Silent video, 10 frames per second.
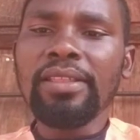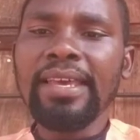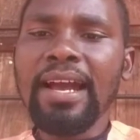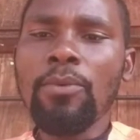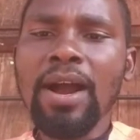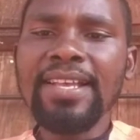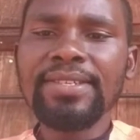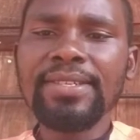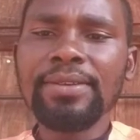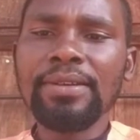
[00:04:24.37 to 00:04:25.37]
There
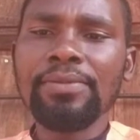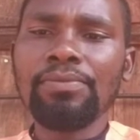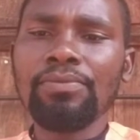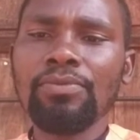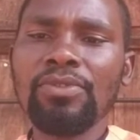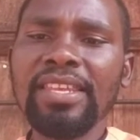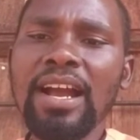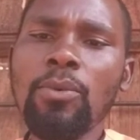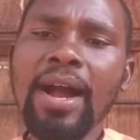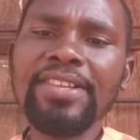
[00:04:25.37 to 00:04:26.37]
once
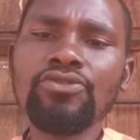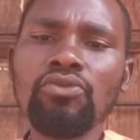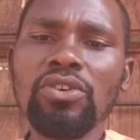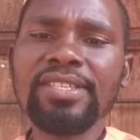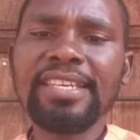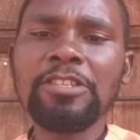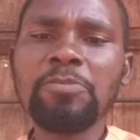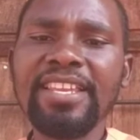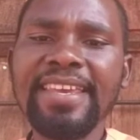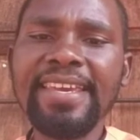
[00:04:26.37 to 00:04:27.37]
was a
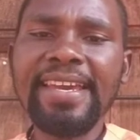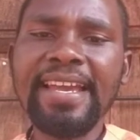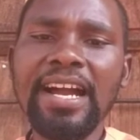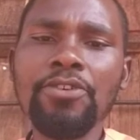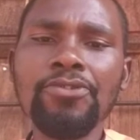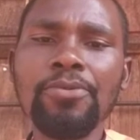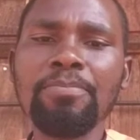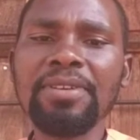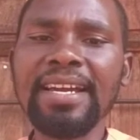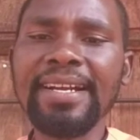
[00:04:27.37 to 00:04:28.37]
speedy hare who
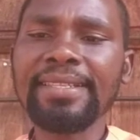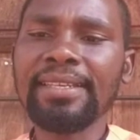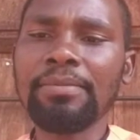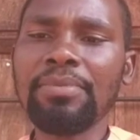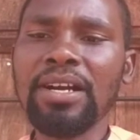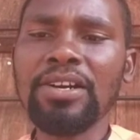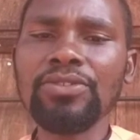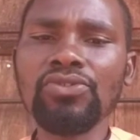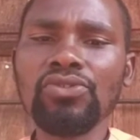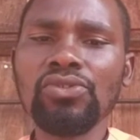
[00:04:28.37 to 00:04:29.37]
bragged
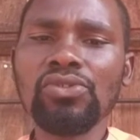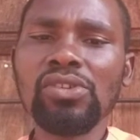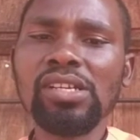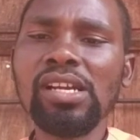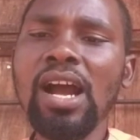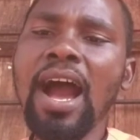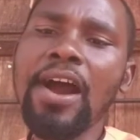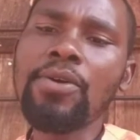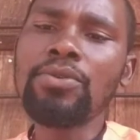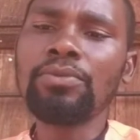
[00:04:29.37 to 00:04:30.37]
about
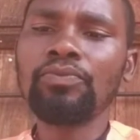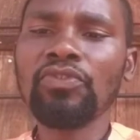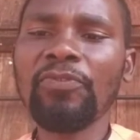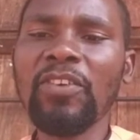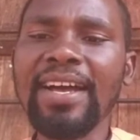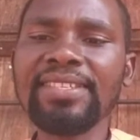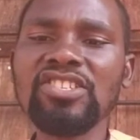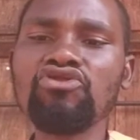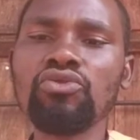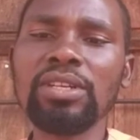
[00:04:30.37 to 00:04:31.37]
how fast
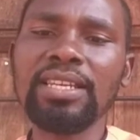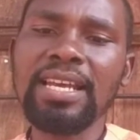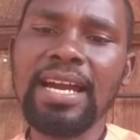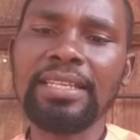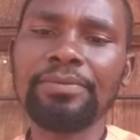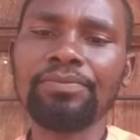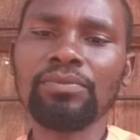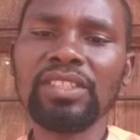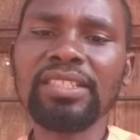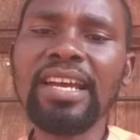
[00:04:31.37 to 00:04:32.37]
he could run.
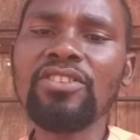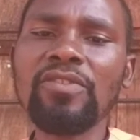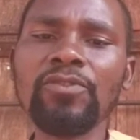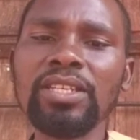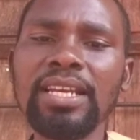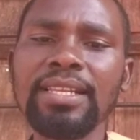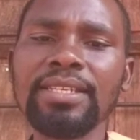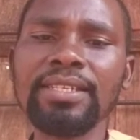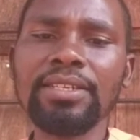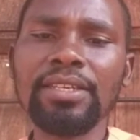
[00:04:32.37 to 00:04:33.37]
Tired of
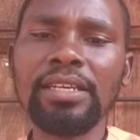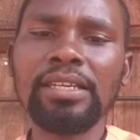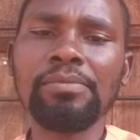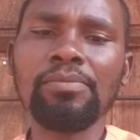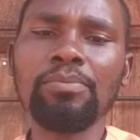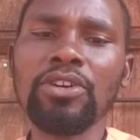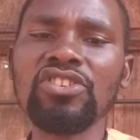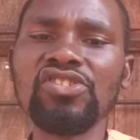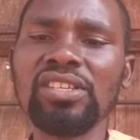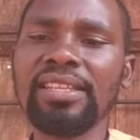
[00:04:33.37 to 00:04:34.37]
hearing him
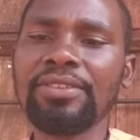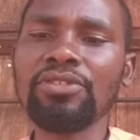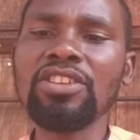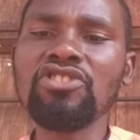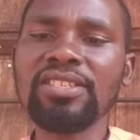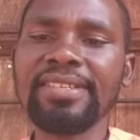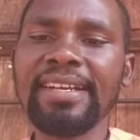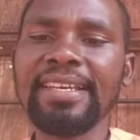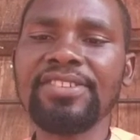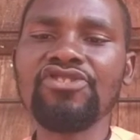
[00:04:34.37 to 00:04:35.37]
boast, the turtles
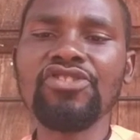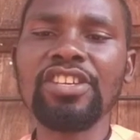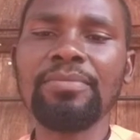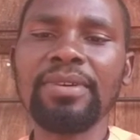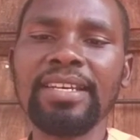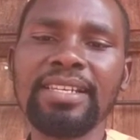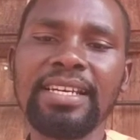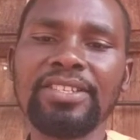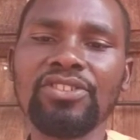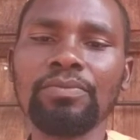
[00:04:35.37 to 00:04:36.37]
challenged him a
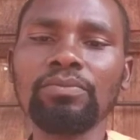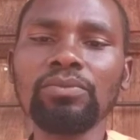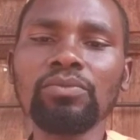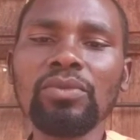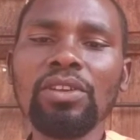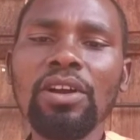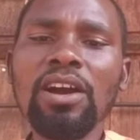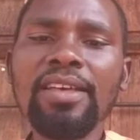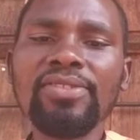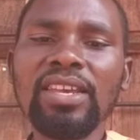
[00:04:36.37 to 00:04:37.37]
race.
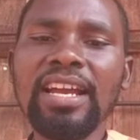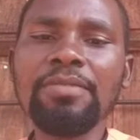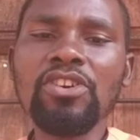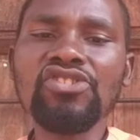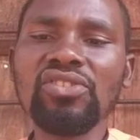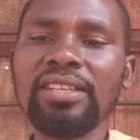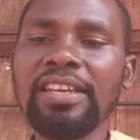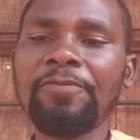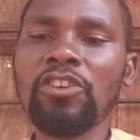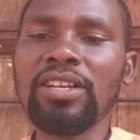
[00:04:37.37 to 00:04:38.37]
All the animals in
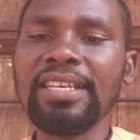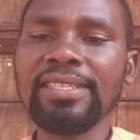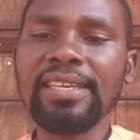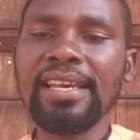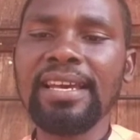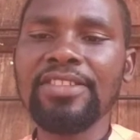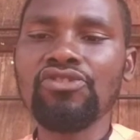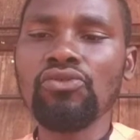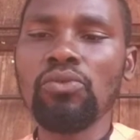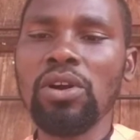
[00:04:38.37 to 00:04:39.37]
the forest gathered
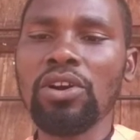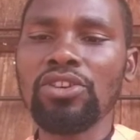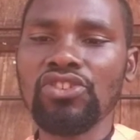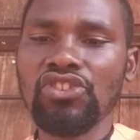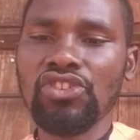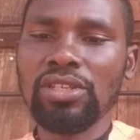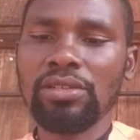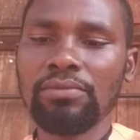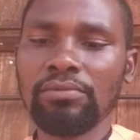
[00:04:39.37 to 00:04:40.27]
to watch.